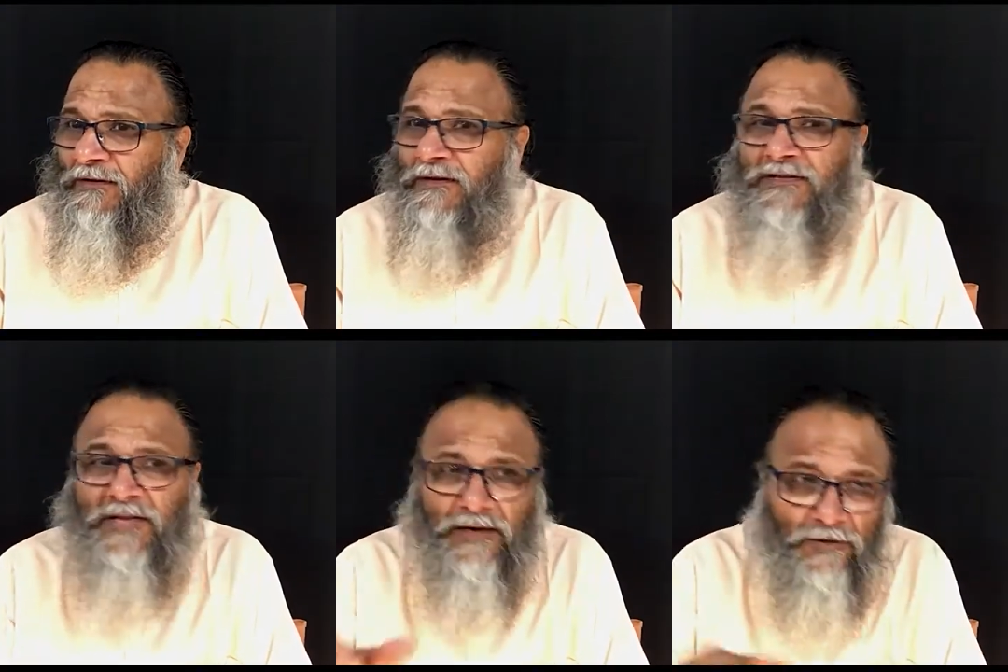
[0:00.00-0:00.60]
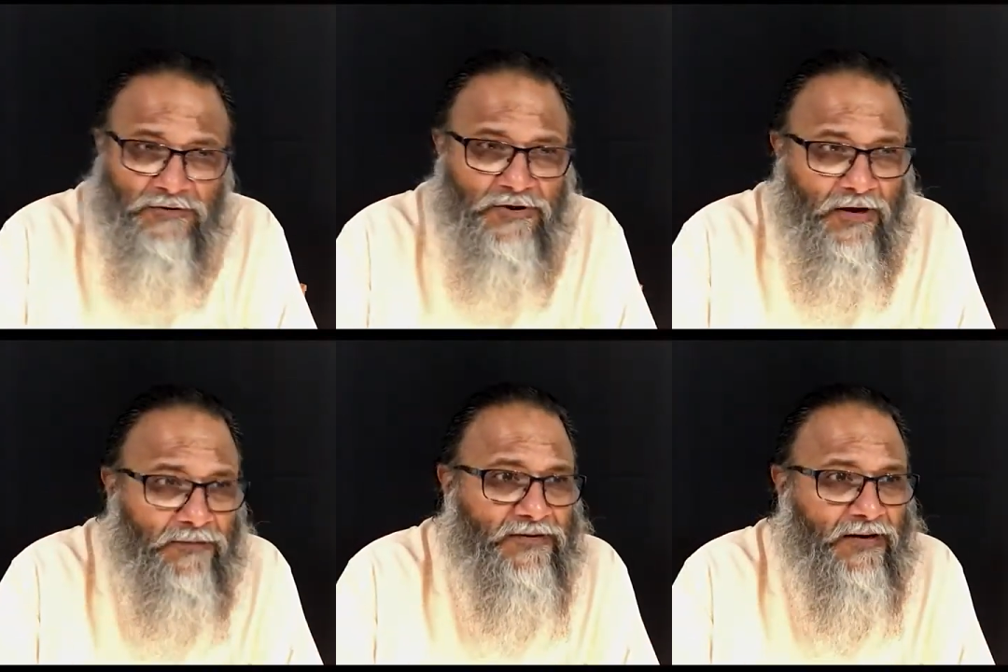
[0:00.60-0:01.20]
the son also
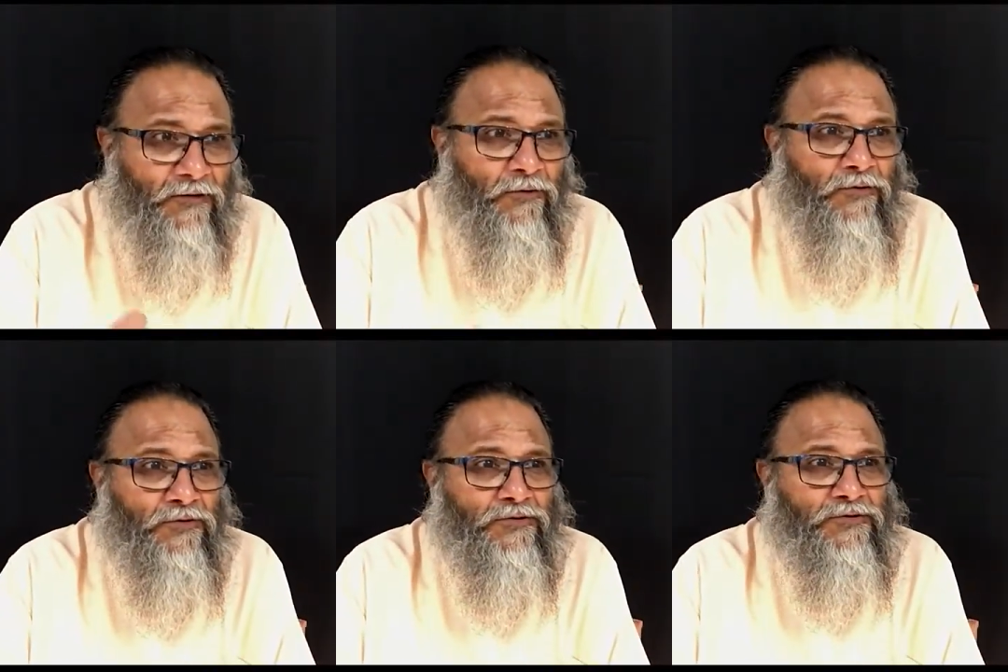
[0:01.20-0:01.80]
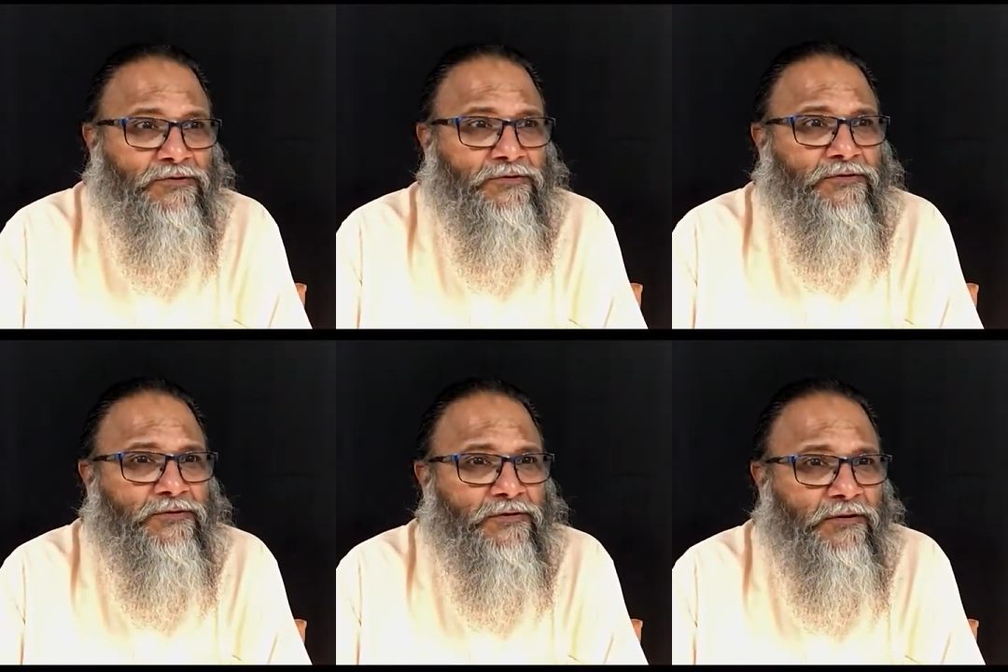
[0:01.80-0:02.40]
comes and goes,
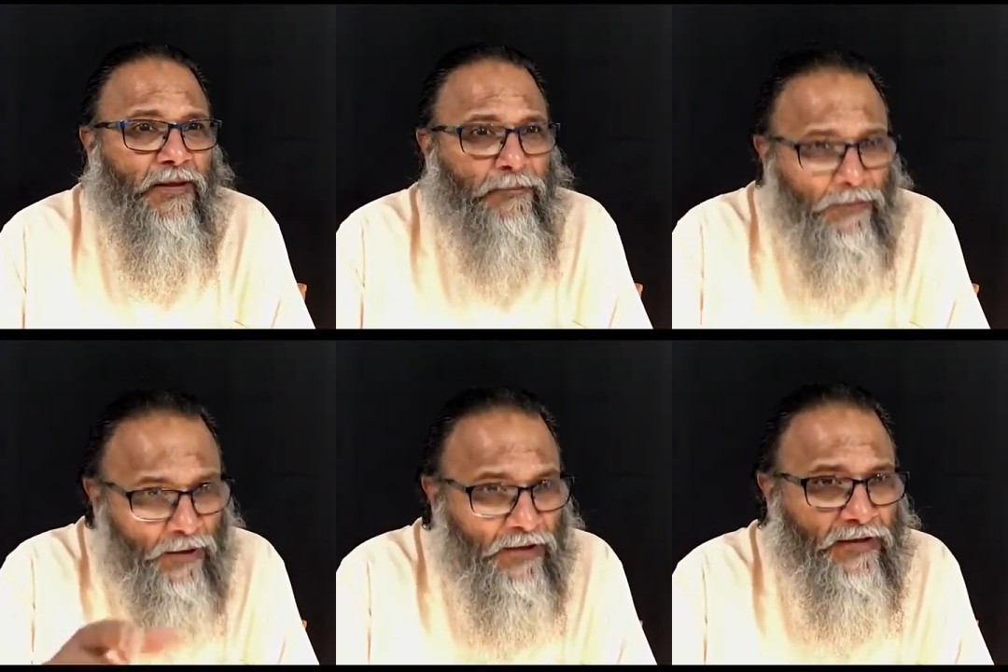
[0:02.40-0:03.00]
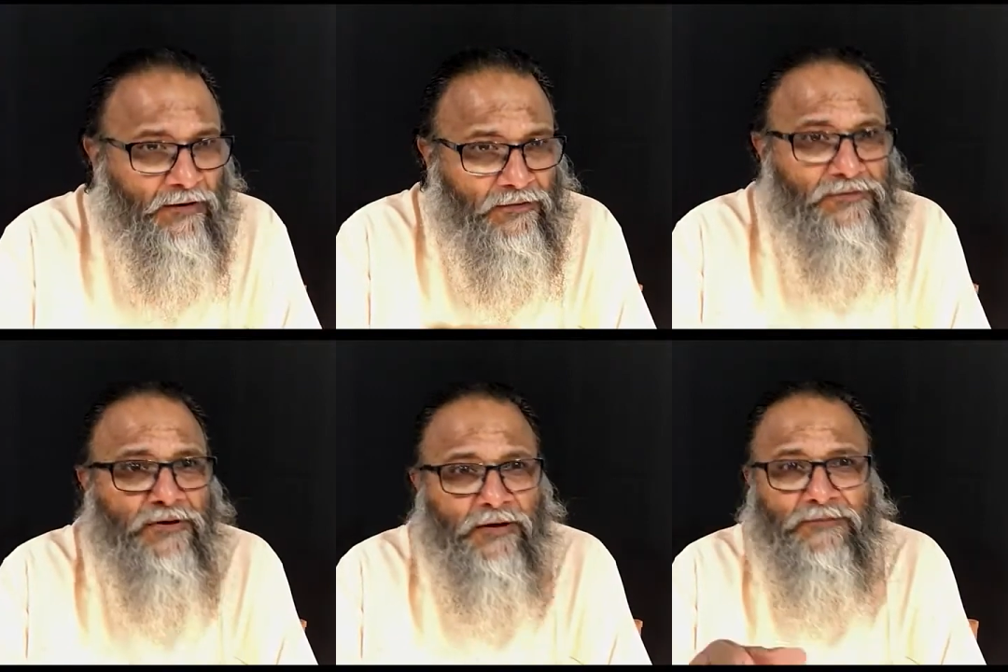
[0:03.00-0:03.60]
employer
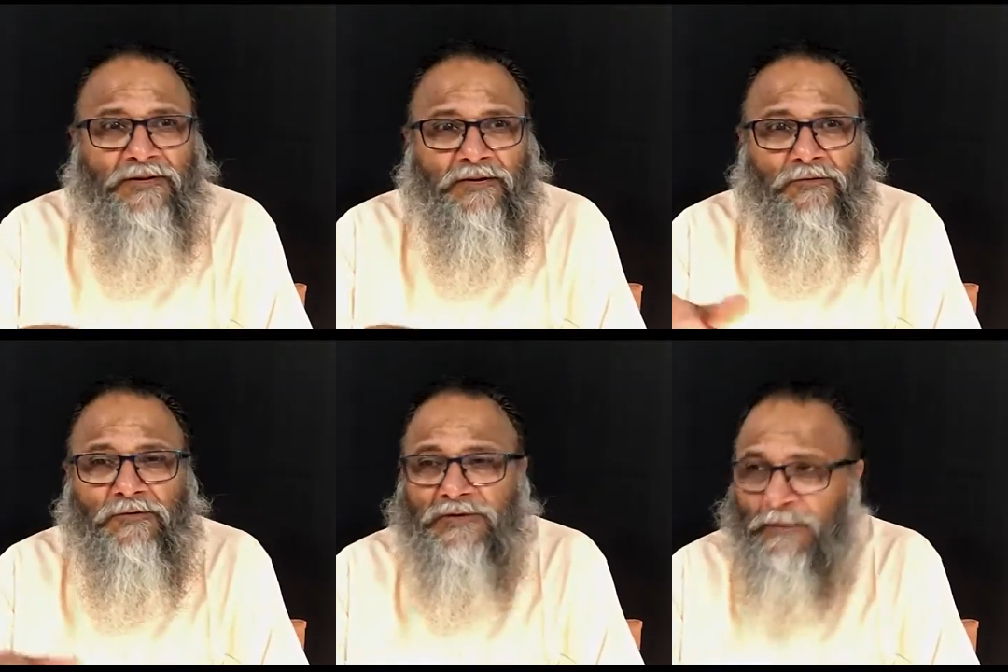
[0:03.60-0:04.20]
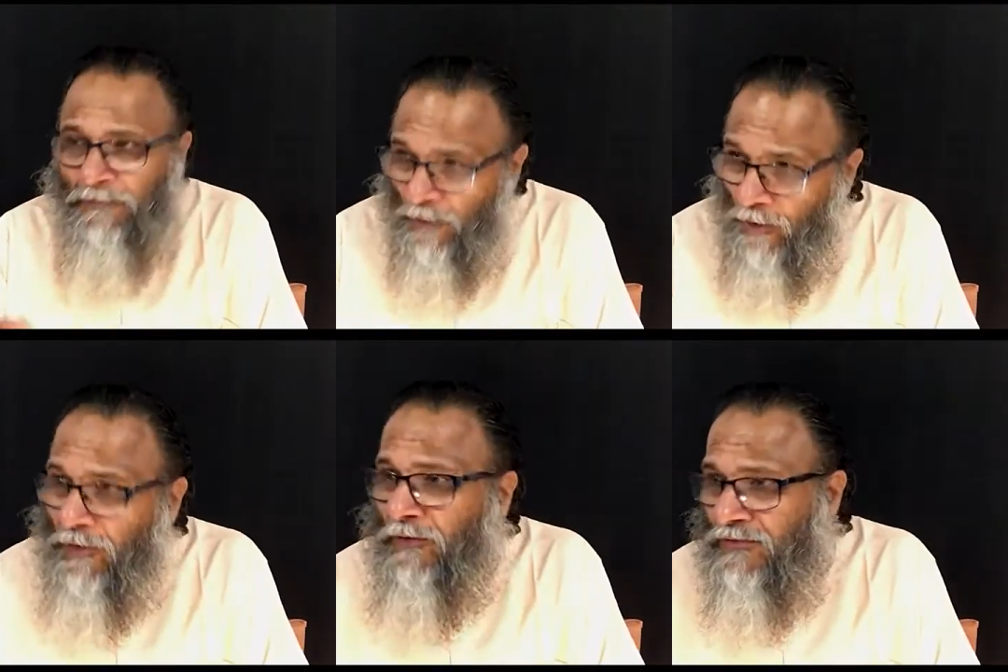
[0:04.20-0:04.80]
also comes and goes,
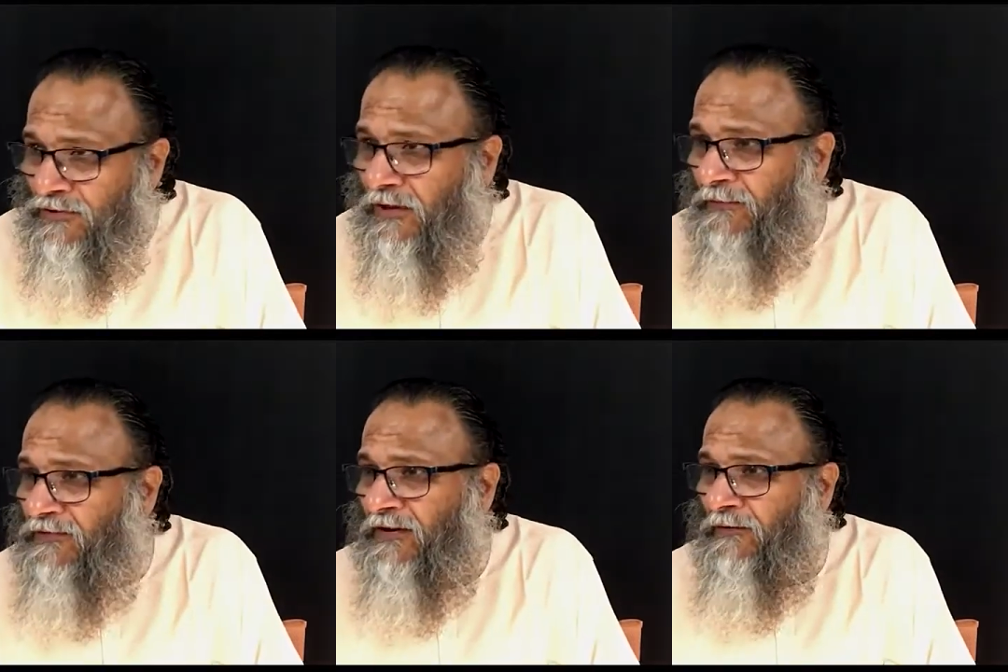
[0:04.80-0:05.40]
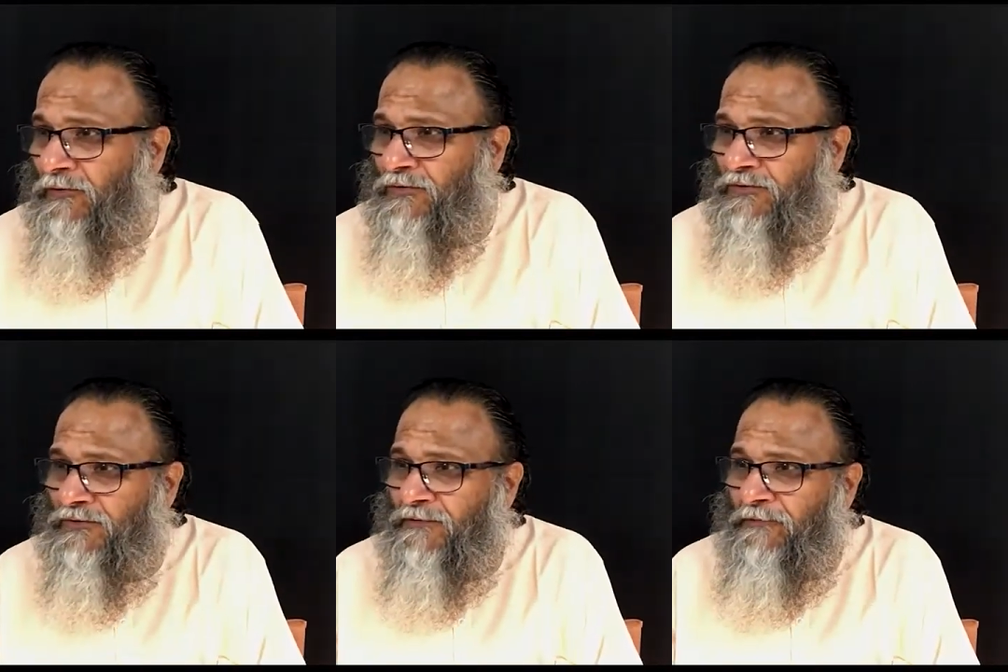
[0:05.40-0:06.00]
employee also comes and goes.
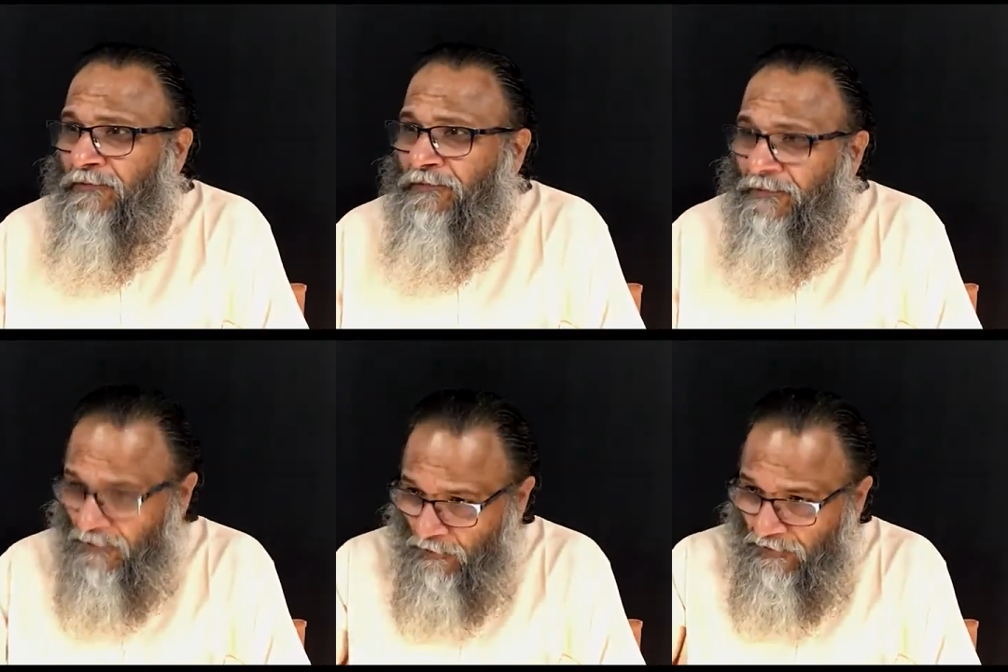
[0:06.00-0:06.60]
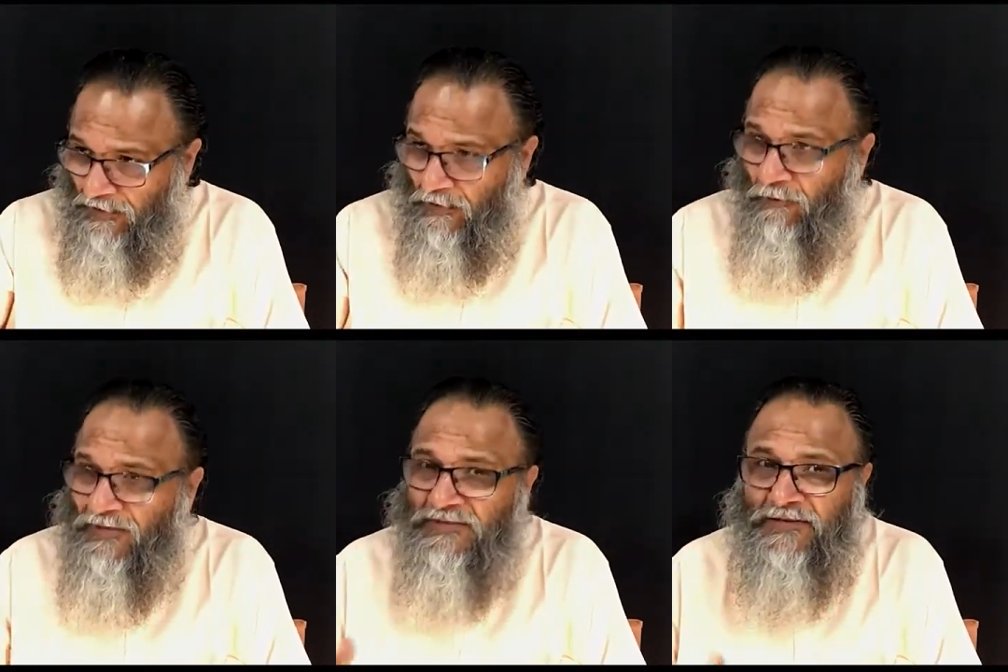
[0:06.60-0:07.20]
Now we take
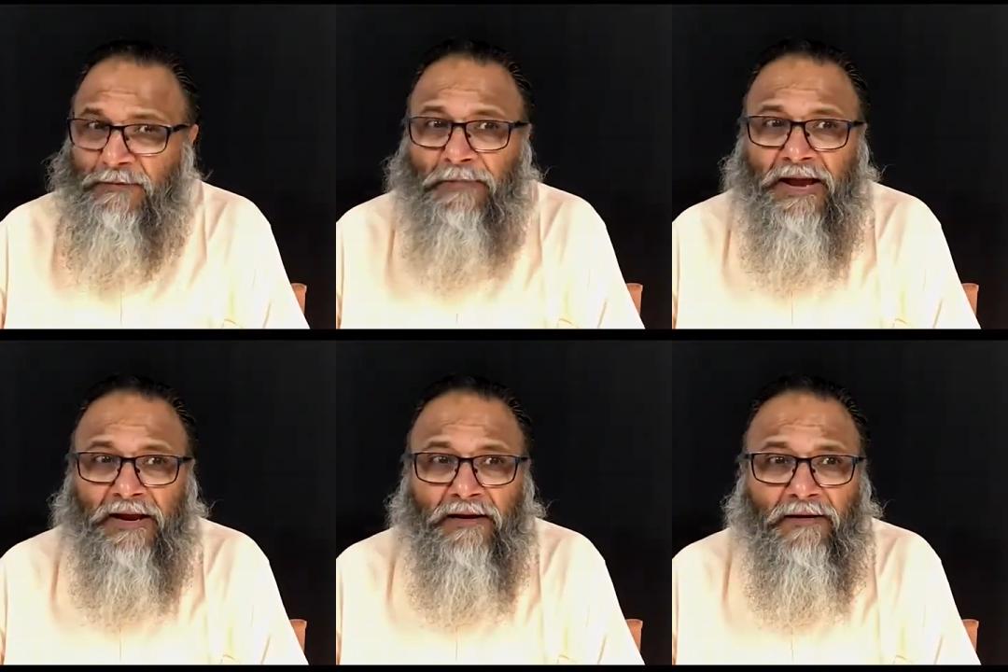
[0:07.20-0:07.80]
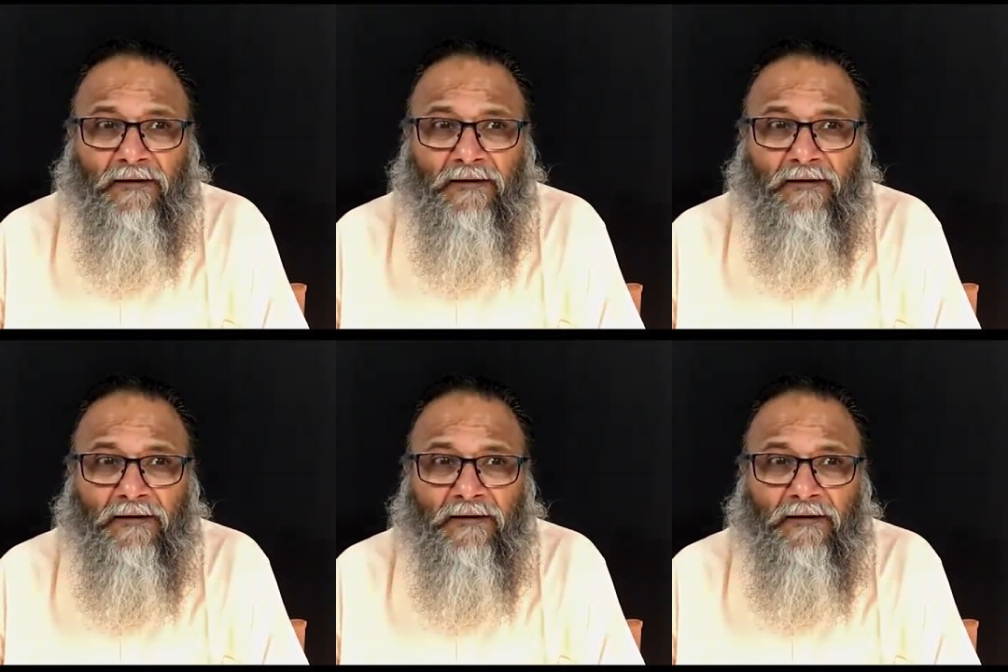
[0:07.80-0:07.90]
one step back.